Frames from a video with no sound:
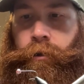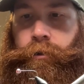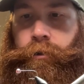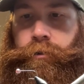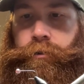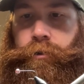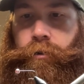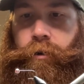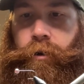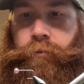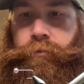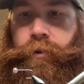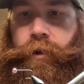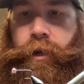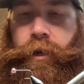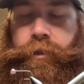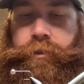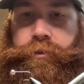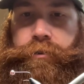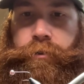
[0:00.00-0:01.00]
So I've
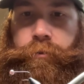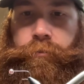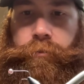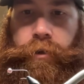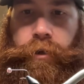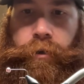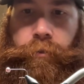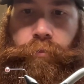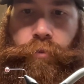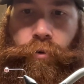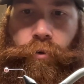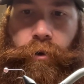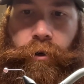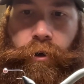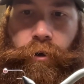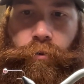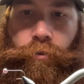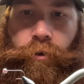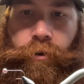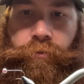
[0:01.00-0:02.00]
got some
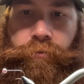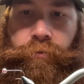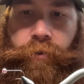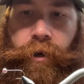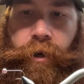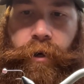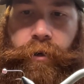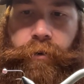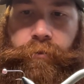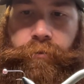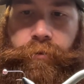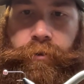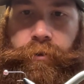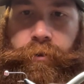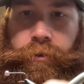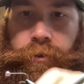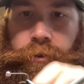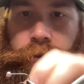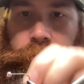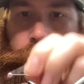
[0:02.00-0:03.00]
0.015,
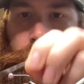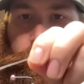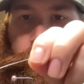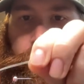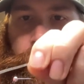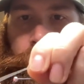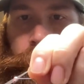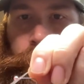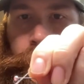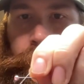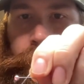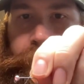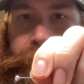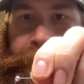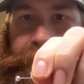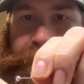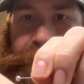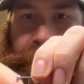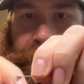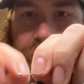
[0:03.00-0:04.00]
and
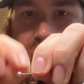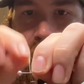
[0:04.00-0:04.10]
I'm just